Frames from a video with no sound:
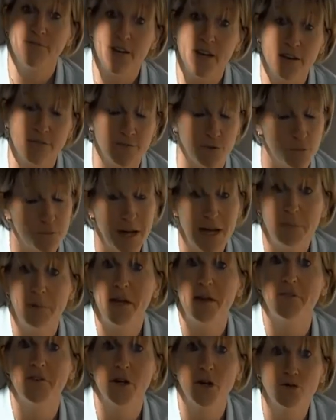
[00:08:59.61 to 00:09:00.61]
fearful, maybe
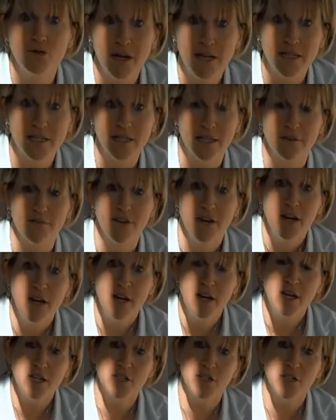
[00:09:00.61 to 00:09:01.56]
even aggressive.